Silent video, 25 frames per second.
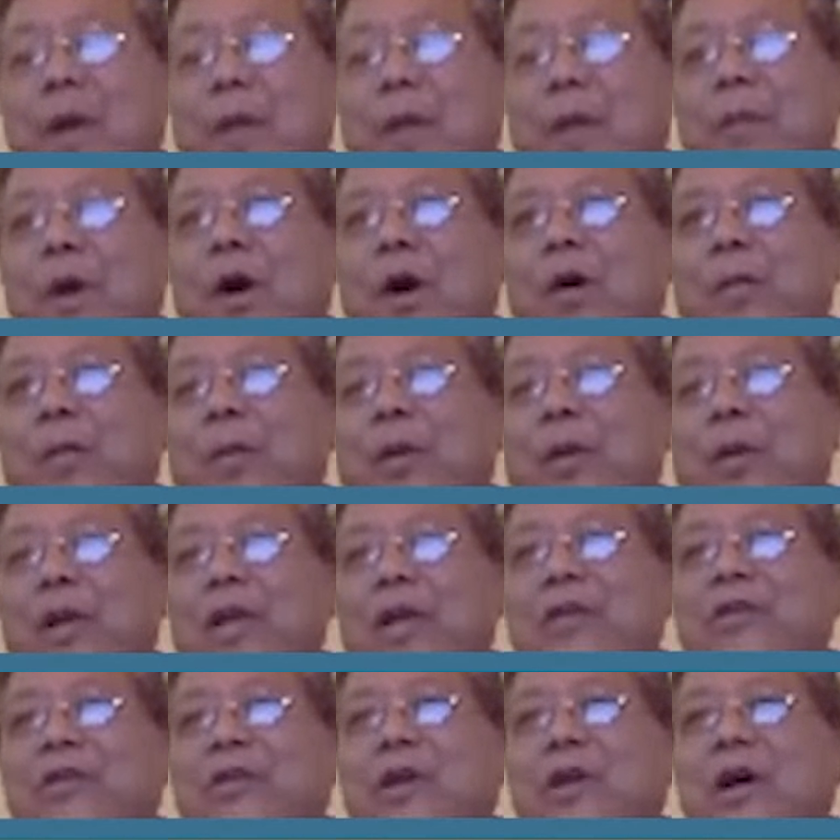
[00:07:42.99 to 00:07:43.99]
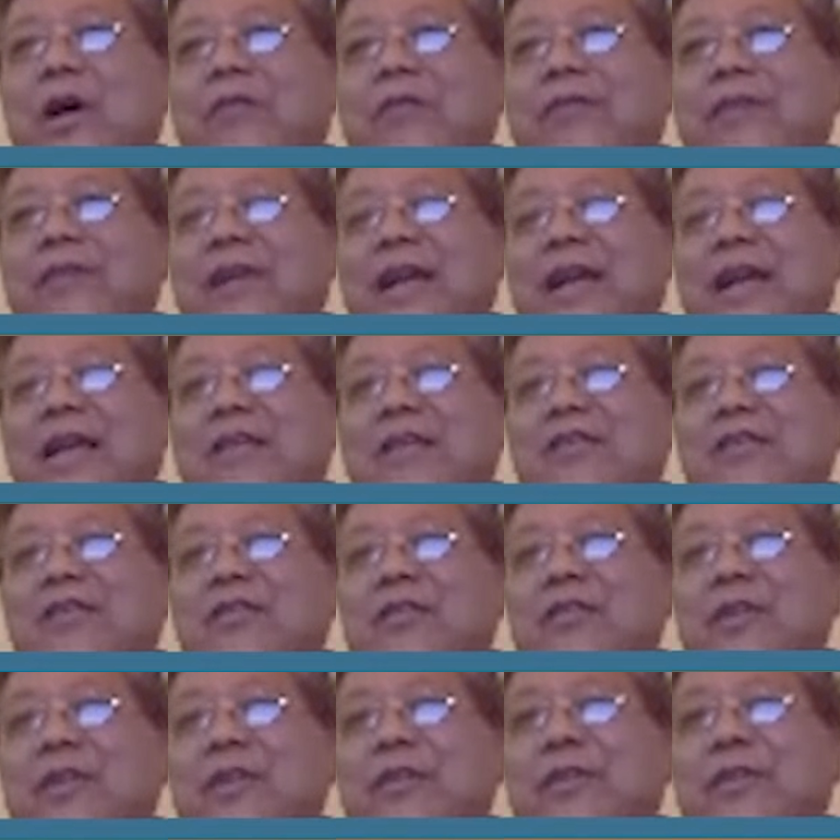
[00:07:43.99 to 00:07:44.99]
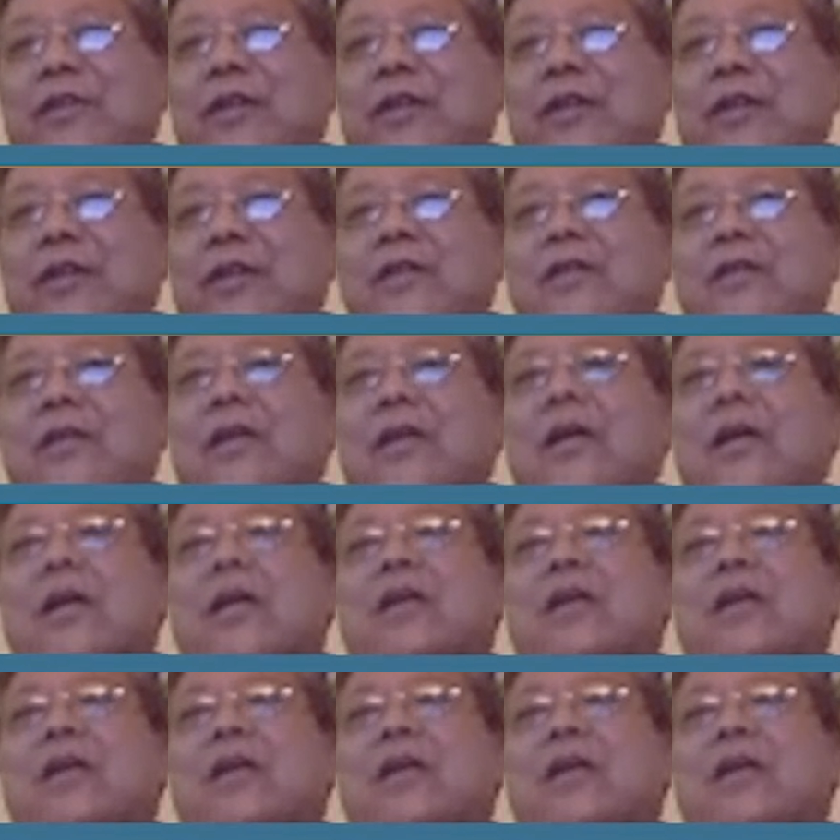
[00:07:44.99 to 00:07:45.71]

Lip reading: population of the cancer nucleus,